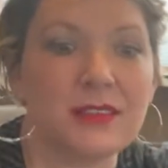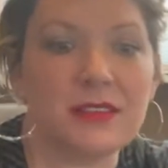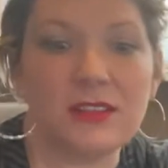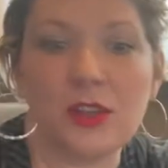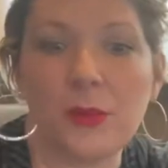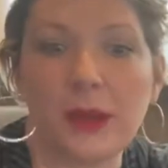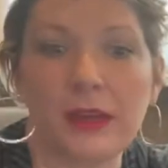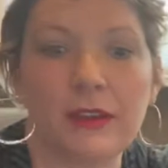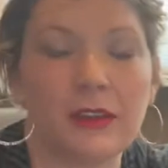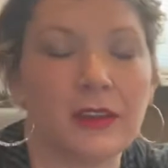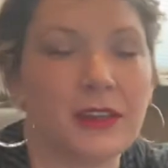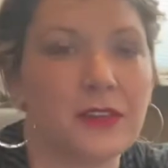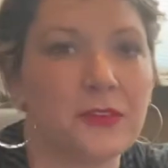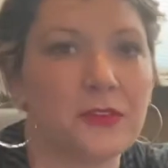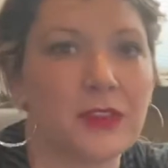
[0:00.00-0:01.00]
no matter
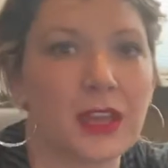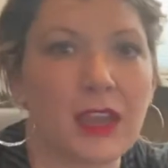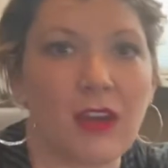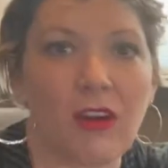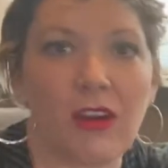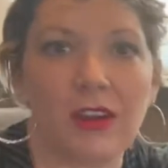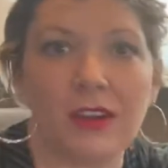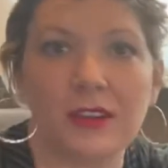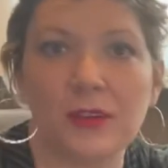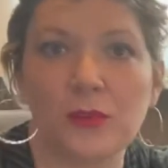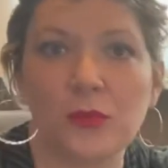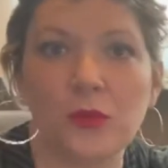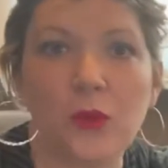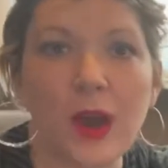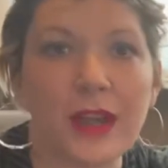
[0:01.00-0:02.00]
if they
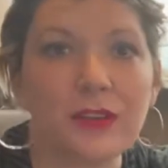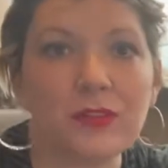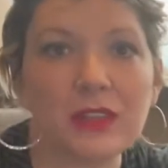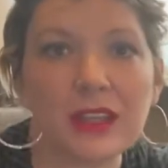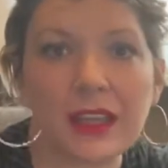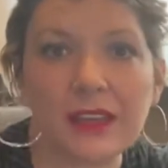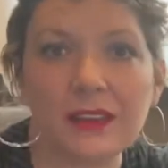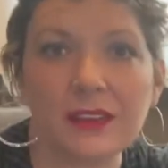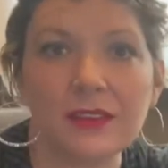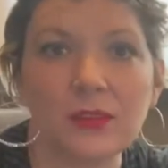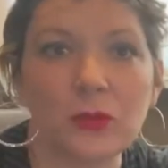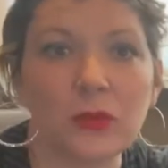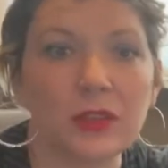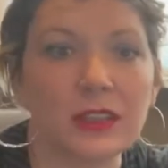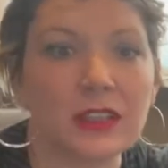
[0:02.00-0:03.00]
are wine related
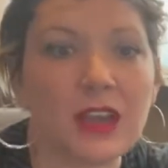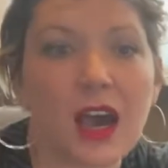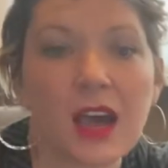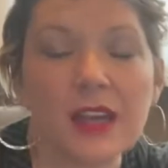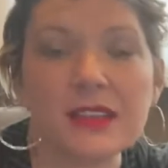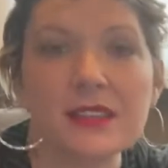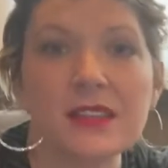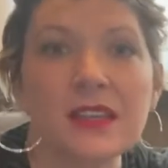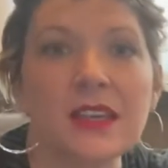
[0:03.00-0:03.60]
or not,